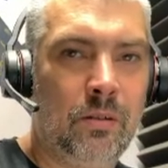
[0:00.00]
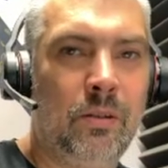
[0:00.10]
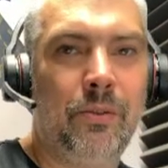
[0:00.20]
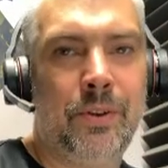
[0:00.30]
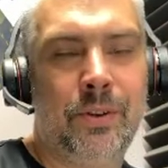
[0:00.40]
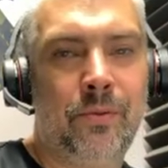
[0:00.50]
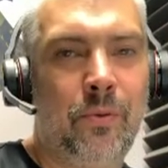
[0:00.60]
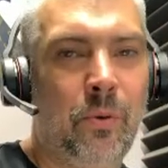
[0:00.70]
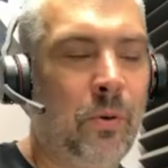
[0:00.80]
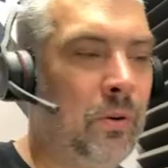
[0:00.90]
The reason
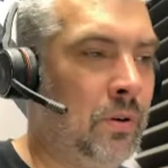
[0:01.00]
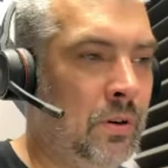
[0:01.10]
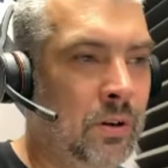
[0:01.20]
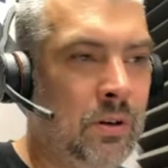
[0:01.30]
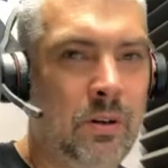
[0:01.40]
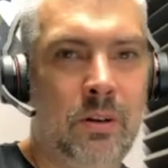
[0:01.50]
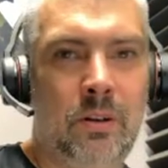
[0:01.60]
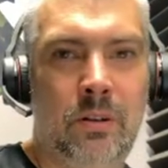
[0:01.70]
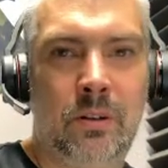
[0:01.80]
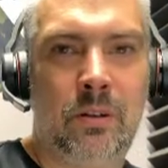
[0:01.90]
for
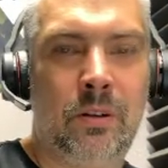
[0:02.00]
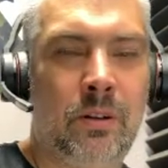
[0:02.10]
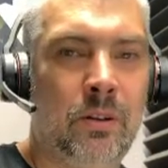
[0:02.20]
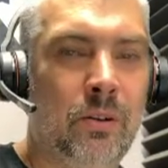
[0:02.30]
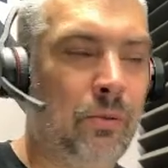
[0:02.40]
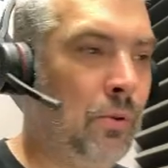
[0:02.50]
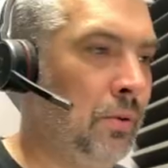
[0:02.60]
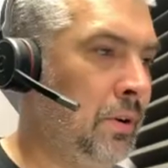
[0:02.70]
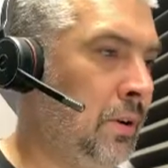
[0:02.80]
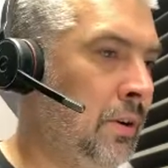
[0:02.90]
the
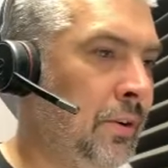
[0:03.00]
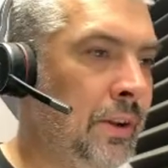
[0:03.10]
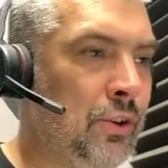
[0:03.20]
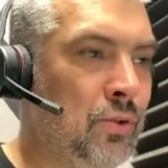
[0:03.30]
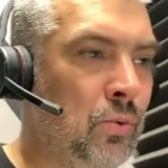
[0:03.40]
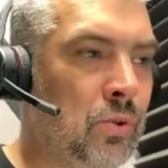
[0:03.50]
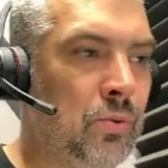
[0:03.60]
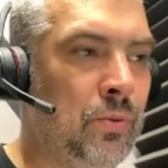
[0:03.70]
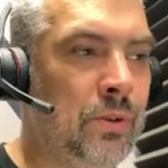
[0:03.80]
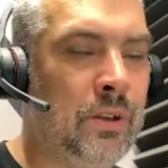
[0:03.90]
wrong wrong credentials,
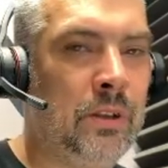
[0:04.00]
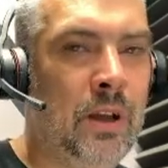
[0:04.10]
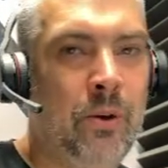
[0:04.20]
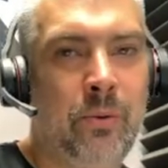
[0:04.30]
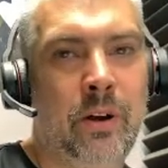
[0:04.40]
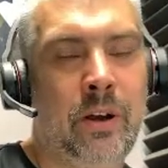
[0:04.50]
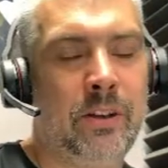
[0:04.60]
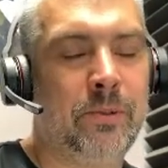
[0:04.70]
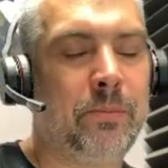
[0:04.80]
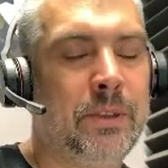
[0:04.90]
was that I
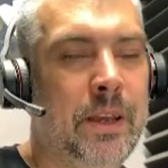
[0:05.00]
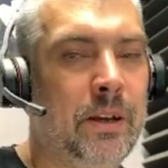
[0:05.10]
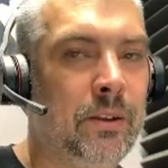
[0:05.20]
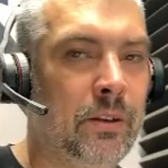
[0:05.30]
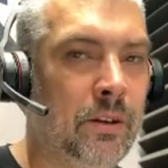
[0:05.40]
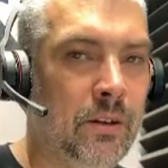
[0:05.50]
has mistaken